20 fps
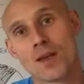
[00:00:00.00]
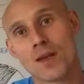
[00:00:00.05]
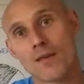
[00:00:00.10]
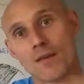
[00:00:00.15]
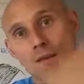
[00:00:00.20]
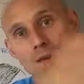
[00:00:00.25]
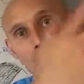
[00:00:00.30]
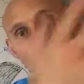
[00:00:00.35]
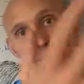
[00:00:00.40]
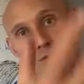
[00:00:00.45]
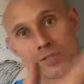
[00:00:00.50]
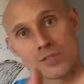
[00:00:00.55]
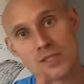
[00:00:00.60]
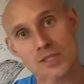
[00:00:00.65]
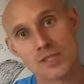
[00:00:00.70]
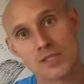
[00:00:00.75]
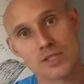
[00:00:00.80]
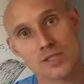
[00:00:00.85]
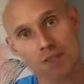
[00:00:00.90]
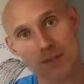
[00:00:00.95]
And then
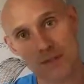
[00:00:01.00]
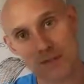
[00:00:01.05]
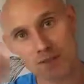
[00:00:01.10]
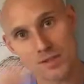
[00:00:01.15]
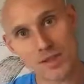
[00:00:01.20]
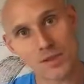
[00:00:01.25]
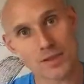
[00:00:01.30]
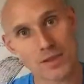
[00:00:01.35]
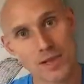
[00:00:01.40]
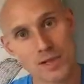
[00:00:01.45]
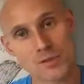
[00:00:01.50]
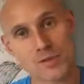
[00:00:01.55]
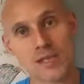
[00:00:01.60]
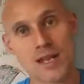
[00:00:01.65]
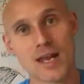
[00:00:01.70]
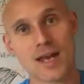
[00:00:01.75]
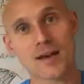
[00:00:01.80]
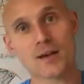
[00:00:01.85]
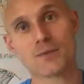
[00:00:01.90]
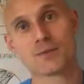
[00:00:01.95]
obviously the sun goes
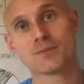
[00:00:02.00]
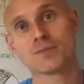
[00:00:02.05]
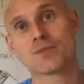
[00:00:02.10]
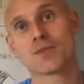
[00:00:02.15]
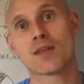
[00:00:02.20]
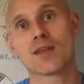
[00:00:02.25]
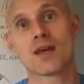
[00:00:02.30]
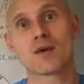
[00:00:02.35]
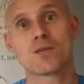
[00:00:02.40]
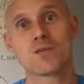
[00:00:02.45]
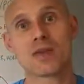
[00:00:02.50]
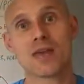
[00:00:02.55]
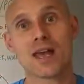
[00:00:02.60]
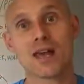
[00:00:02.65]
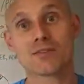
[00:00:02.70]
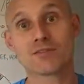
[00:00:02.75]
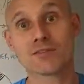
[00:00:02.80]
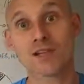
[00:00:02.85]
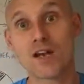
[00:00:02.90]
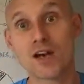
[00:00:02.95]
down and we
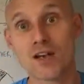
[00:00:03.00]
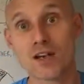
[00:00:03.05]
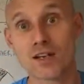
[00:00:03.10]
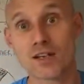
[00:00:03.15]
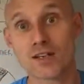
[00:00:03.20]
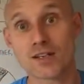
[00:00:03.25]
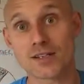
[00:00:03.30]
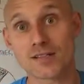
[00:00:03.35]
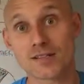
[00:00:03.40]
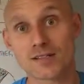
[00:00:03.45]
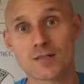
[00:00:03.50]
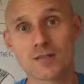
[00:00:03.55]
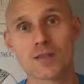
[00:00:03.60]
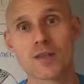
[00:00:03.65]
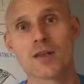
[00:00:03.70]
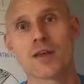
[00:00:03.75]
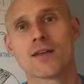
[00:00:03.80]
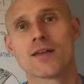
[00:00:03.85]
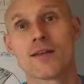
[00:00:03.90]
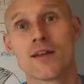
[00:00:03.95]
have darkness.
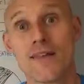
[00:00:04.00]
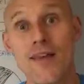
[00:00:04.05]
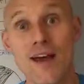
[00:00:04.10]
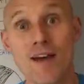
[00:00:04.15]
Now